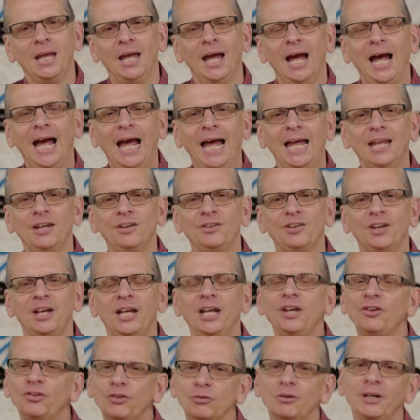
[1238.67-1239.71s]
And
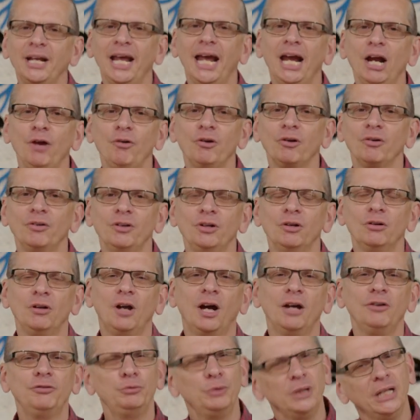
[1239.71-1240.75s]
is there an area in your
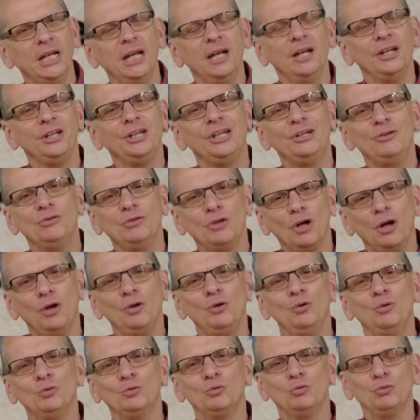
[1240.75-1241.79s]
life when you
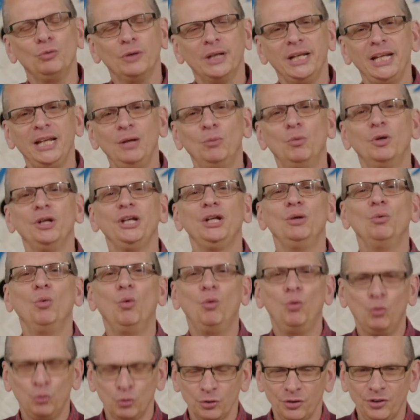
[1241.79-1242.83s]
know really what you
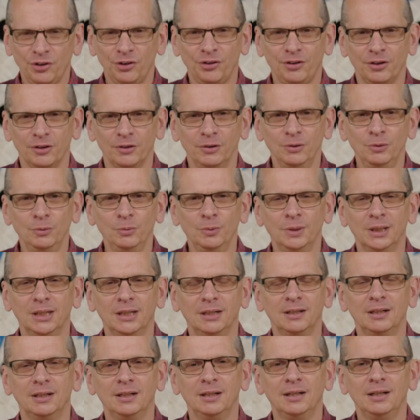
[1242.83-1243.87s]
ought to do,
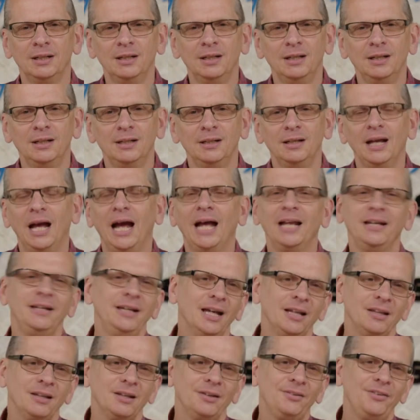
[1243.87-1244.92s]
and
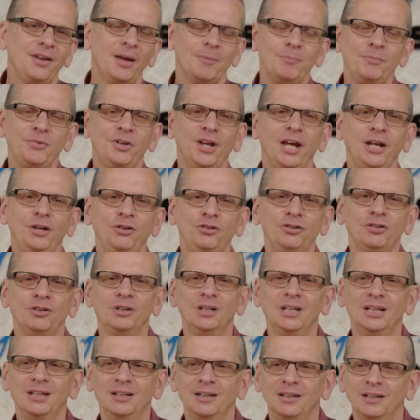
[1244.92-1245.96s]
yet the temptation
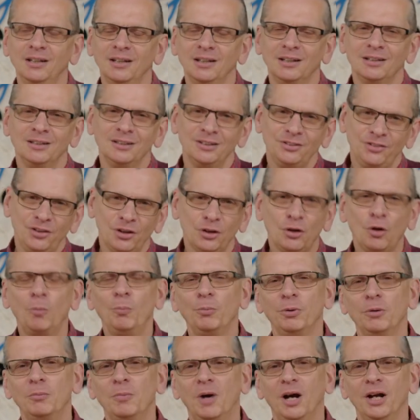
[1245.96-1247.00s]
to
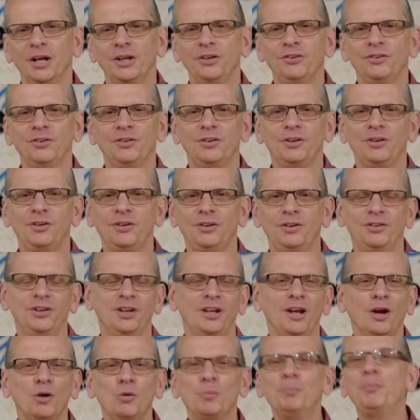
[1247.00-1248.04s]
compromise, to
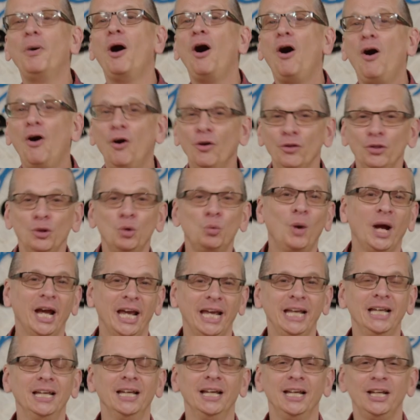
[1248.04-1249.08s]
go part the
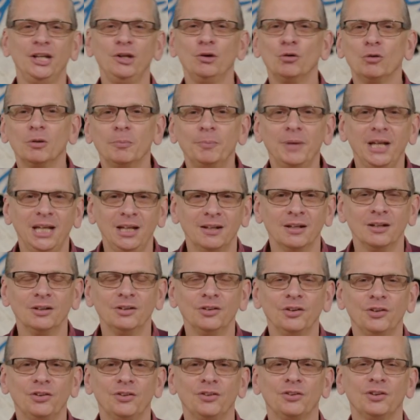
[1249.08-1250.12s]
way in your
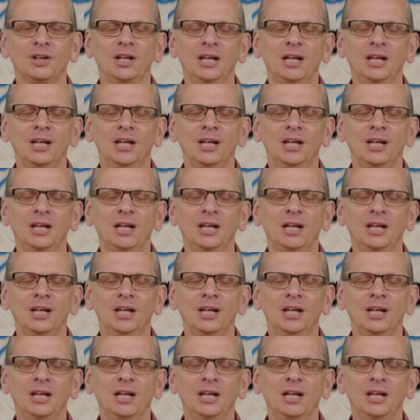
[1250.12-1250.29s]
obedience,